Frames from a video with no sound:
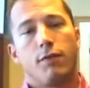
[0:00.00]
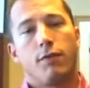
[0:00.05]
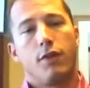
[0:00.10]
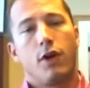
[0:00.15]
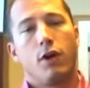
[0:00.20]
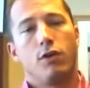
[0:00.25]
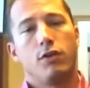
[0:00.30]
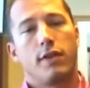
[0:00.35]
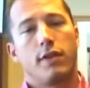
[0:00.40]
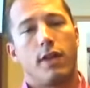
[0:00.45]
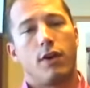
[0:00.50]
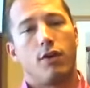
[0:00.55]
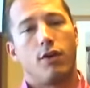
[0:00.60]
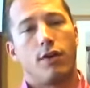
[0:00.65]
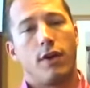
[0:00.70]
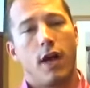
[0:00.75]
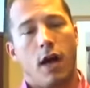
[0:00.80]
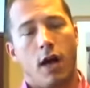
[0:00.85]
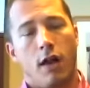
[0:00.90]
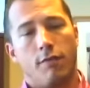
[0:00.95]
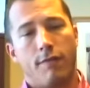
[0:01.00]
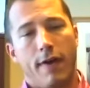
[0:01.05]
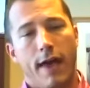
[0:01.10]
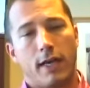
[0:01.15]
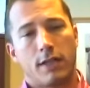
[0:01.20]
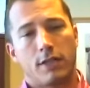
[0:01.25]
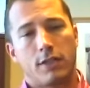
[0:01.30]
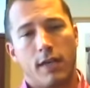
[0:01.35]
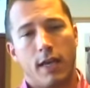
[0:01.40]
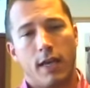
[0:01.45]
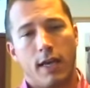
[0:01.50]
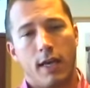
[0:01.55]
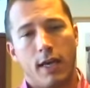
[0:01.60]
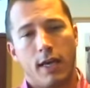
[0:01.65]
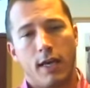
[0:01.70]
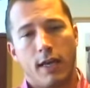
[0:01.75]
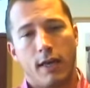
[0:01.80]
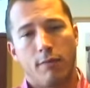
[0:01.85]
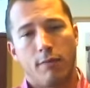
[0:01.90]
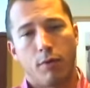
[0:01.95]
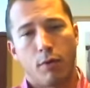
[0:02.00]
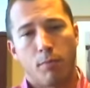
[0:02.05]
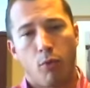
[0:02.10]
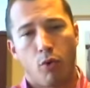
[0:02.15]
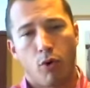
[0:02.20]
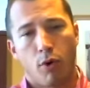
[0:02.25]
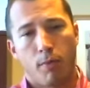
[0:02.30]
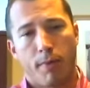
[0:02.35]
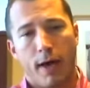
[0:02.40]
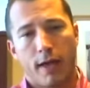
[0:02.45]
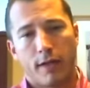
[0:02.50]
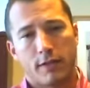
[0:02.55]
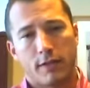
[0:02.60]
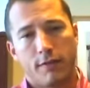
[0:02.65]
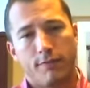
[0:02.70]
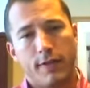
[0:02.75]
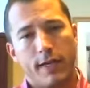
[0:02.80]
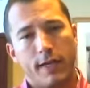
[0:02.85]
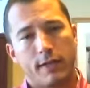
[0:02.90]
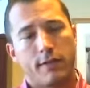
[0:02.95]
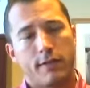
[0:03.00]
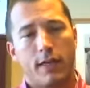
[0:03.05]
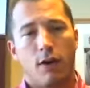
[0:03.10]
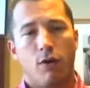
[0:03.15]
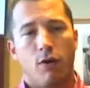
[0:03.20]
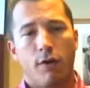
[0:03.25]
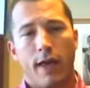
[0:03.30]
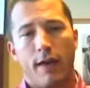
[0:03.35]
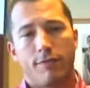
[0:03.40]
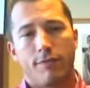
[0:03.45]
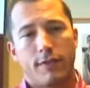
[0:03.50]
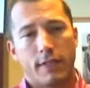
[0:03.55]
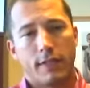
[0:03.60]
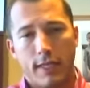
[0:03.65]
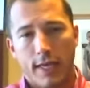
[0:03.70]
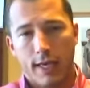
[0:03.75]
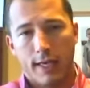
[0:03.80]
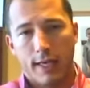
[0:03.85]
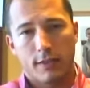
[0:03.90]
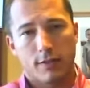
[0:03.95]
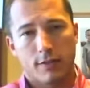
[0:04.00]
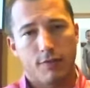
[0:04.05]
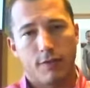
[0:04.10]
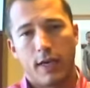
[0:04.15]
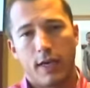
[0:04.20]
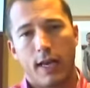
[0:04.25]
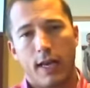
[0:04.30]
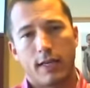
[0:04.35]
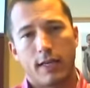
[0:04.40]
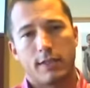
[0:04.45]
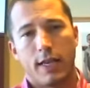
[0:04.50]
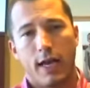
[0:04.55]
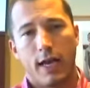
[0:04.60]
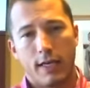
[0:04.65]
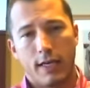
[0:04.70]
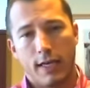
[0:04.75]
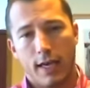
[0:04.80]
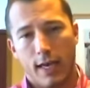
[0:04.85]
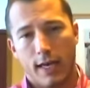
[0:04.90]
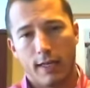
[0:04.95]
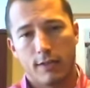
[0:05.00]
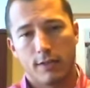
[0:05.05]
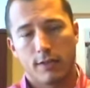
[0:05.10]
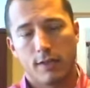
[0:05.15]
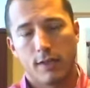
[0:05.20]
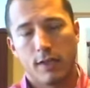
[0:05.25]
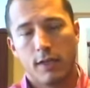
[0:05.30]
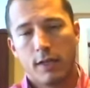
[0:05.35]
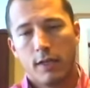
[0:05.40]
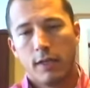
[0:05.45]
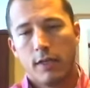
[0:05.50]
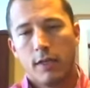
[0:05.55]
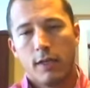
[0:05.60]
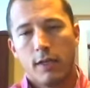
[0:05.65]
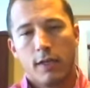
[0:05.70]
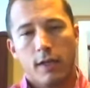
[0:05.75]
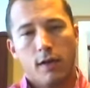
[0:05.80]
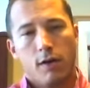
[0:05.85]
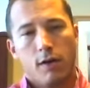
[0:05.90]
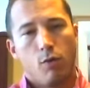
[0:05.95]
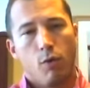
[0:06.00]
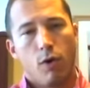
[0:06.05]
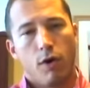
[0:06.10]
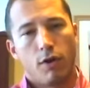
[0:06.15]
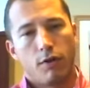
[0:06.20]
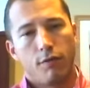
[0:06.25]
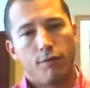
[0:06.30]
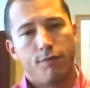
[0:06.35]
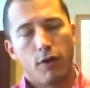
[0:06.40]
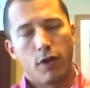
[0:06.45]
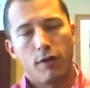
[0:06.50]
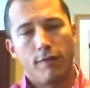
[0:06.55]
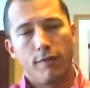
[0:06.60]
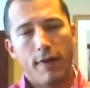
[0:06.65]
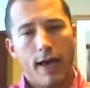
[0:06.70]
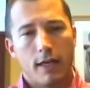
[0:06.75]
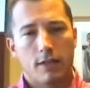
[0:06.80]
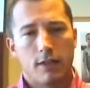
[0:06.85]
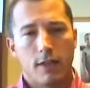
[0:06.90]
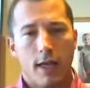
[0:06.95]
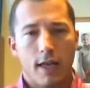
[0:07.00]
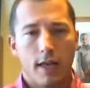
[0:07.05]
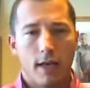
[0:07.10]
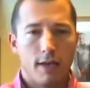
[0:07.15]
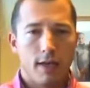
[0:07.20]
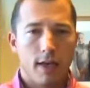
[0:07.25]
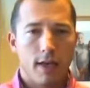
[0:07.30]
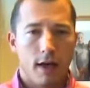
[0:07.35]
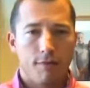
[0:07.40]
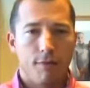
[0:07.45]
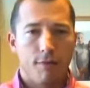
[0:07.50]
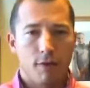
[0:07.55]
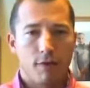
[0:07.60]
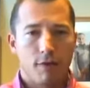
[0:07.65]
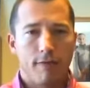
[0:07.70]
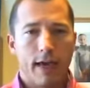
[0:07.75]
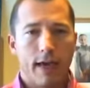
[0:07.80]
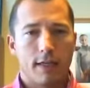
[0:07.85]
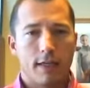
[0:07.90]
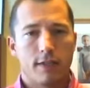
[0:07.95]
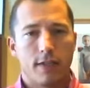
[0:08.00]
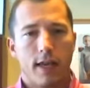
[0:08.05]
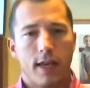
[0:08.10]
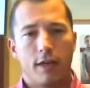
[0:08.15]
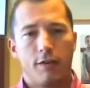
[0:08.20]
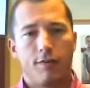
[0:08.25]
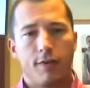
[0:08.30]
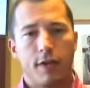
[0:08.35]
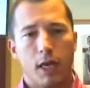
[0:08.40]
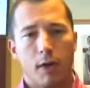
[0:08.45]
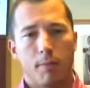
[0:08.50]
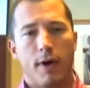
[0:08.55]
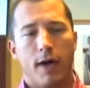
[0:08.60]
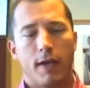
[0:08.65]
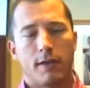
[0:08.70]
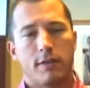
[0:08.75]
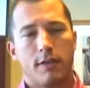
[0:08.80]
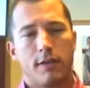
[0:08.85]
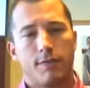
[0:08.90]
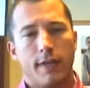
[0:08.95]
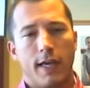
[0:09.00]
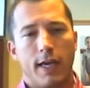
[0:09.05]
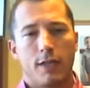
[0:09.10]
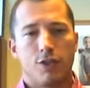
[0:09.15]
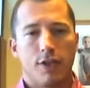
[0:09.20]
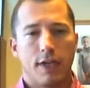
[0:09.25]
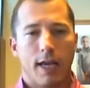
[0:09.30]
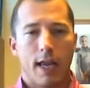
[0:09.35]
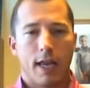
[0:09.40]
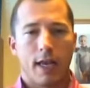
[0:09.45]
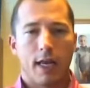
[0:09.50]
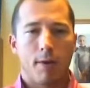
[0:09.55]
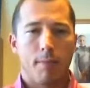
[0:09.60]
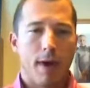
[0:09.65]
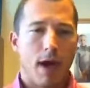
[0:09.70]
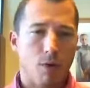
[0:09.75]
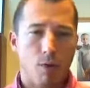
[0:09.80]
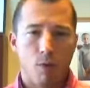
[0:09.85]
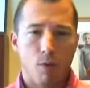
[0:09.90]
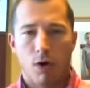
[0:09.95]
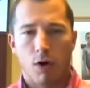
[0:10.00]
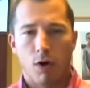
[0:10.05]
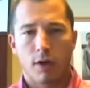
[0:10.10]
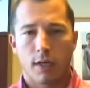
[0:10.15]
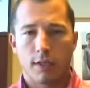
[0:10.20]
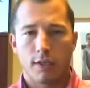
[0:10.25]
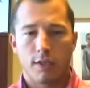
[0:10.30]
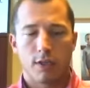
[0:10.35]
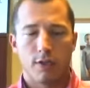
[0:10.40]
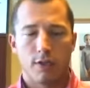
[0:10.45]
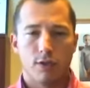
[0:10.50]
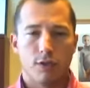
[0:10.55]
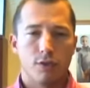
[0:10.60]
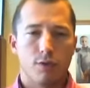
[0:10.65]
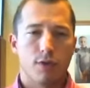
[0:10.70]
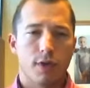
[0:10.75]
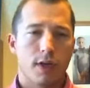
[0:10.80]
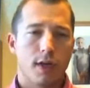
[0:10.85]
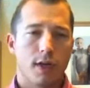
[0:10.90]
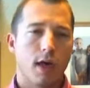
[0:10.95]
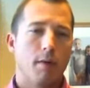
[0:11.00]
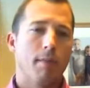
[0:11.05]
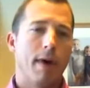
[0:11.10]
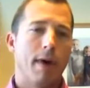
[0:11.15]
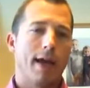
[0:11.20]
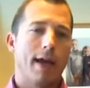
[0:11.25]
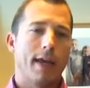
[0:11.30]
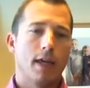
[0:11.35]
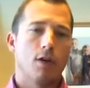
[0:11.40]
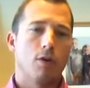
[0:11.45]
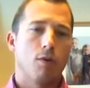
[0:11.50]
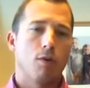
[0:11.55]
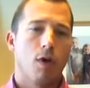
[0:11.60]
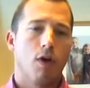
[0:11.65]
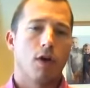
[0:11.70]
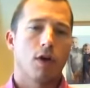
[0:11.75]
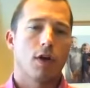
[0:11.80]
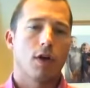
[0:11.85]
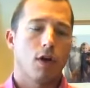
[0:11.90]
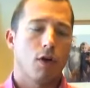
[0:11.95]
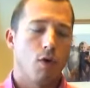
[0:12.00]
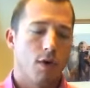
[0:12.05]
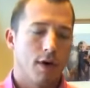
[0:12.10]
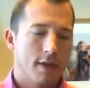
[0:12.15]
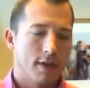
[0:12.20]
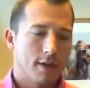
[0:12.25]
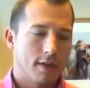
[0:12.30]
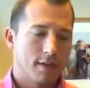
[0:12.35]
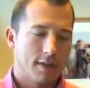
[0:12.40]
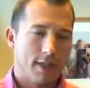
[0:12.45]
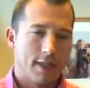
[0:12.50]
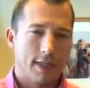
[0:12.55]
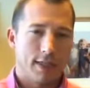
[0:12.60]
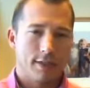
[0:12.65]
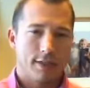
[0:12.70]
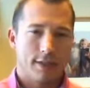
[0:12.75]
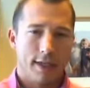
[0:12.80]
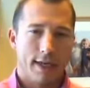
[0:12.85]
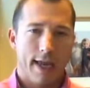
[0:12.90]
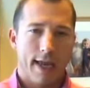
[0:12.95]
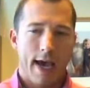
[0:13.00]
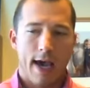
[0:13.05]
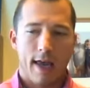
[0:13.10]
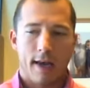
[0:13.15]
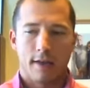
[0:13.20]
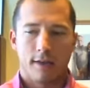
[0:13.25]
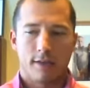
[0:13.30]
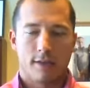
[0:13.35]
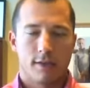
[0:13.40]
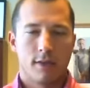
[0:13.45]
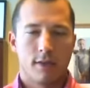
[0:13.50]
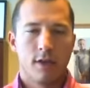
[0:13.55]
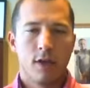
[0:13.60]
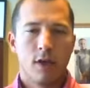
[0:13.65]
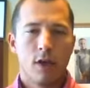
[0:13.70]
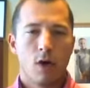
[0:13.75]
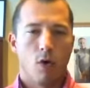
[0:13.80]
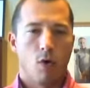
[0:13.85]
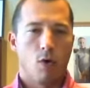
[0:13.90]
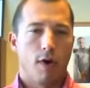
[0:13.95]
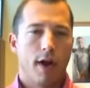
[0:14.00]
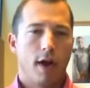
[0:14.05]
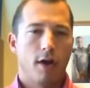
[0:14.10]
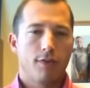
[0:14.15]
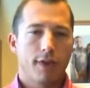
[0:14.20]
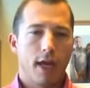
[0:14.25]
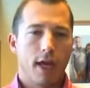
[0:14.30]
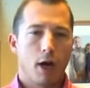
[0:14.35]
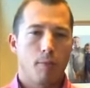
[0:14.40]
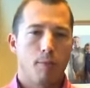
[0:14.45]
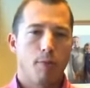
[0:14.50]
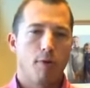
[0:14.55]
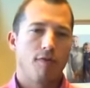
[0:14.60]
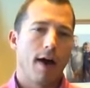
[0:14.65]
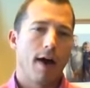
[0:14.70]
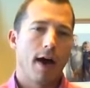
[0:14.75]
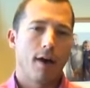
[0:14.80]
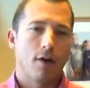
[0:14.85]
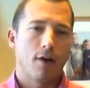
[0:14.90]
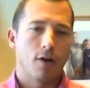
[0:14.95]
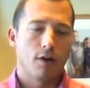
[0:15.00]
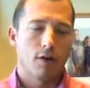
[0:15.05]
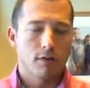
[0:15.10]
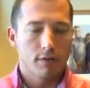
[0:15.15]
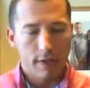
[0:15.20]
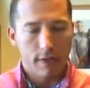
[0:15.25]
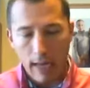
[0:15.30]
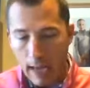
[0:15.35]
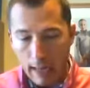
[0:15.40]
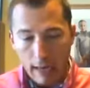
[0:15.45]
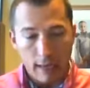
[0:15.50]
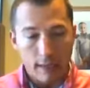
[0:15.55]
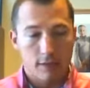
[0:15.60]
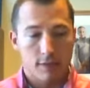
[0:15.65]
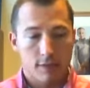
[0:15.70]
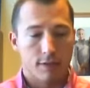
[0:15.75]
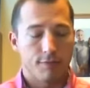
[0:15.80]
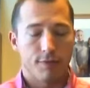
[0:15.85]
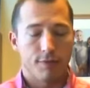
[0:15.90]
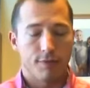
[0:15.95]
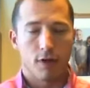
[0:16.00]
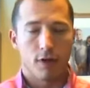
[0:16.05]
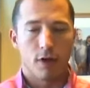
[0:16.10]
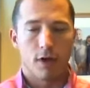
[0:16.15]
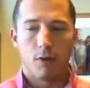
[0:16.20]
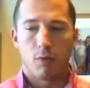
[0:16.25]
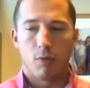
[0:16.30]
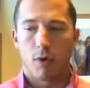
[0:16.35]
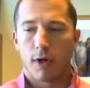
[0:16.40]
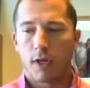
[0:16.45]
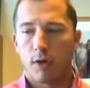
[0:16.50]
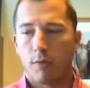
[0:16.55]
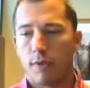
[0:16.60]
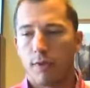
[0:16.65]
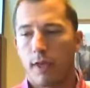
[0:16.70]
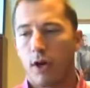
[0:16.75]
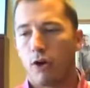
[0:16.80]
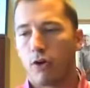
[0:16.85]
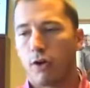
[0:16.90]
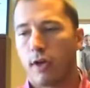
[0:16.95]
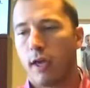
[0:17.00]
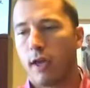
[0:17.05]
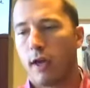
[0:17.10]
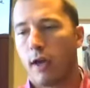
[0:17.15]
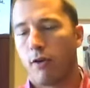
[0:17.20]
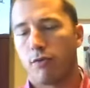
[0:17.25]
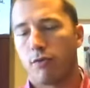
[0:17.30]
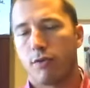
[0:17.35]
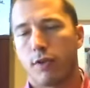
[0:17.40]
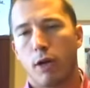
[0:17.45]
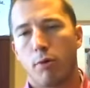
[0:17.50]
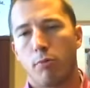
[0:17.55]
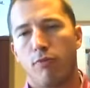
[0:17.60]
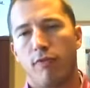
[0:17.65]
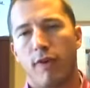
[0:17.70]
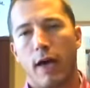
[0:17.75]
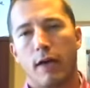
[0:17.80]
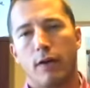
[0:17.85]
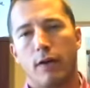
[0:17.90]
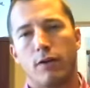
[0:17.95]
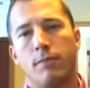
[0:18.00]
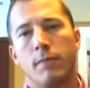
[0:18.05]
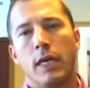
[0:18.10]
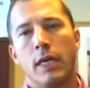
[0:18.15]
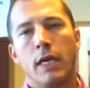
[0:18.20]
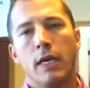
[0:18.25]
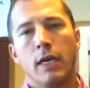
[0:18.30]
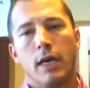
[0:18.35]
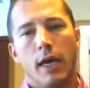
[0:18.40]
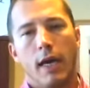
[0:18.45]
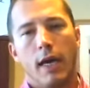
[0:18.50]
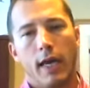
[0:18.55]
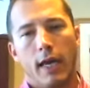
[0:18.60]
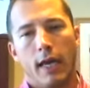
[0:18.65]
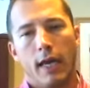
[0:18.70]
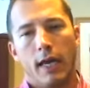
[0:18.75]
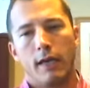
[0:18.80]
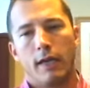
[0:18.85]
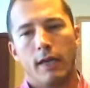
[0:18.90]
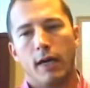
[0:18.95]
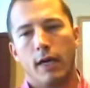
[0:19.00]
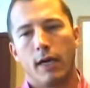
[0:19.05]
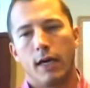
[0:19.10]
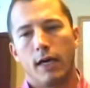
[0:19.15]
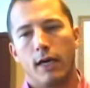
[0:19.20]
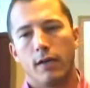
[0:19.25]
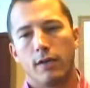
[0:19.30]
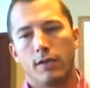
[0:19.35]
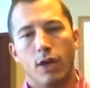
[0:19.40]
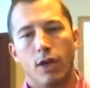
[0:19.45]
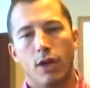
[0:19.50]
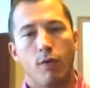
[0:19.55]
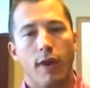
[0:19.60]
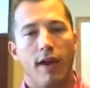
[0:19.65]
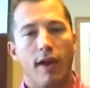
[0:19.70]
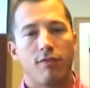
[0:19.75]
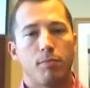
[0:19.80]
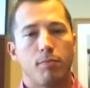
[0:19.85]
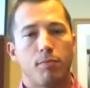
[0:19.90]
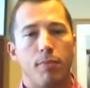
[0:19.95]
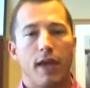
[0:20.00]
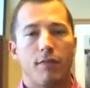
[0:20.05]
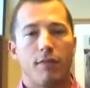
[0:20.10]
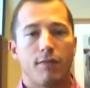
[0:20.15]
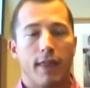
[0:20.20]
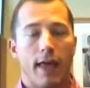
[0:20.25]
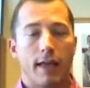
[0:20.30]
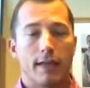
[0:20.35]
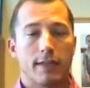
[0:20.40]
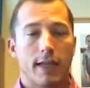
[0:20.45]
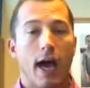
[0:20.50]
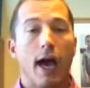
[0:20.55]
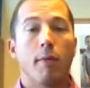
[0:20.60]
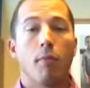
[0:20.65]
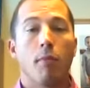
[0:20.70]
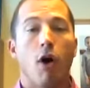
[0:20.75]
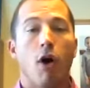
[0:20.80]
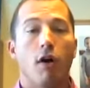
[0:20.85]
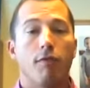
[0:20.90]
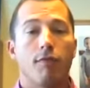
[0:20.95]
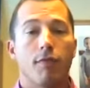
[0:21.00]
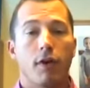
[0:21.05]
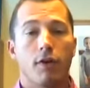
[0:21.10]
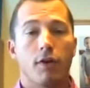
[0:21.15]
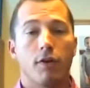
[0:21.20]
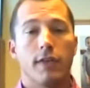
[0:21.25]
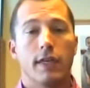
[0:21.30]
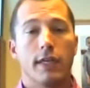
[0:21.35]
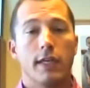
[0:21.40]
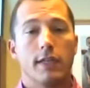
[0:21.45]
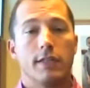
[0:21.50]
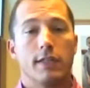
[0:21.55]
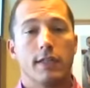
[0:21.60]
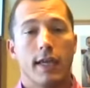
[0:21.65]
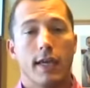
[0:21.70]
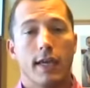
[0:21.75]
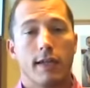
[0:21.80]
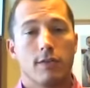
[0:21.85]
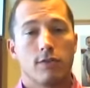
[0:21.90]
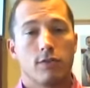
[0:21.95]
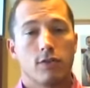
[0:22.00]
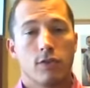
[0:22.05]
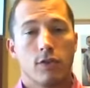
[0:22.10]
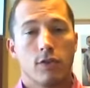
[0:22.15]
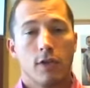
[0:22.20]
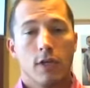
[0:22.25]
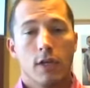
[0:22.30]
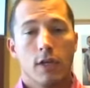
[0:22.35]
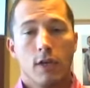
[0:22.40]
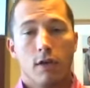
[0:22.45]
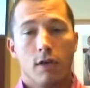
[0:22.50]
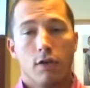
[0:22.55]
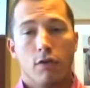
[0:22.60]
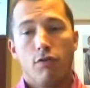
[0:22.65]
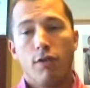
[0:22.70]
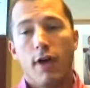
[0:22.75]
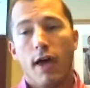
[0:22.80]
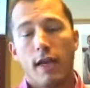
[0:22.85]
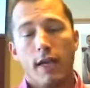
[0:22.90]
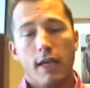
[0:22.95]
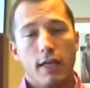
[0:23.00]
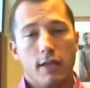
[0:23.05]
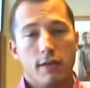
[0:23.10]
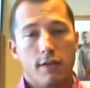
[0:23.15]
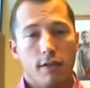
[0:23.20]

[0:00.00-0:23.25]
For those that are non-vaccinated, they report a positive test. They don't have to test for the next 90 days. Whether fully vaccinated, not fully vaccinated, you get a positive test, you got to come out of work until you can come back into work according to CDC guidance or healthcare provider guidance if they're working with healthcare provider. And you don't have to pay for that time off under the ETS. That